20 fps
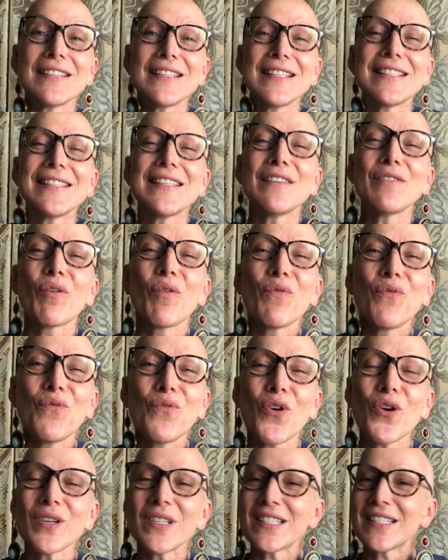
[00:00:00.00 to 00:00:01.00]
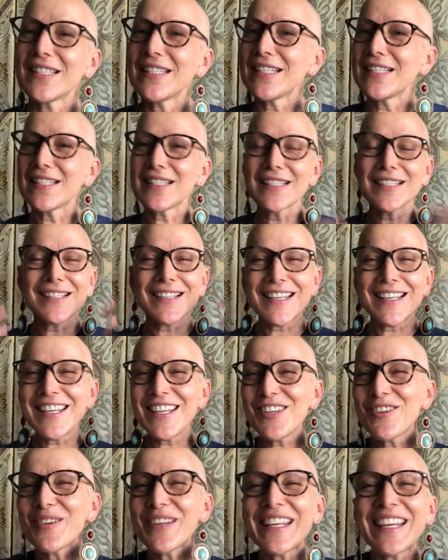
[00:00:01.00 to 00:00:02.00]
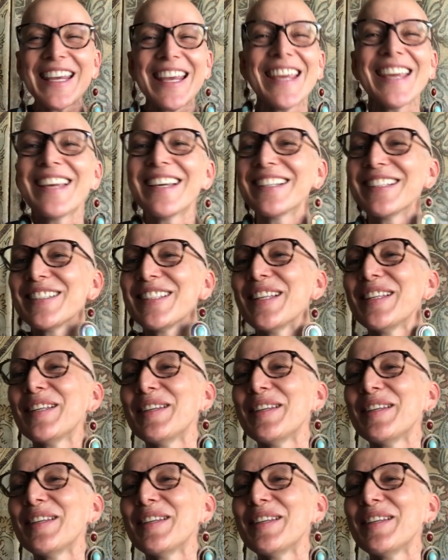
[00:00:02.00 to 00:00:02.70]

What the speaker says: this inner voice, this inner ears,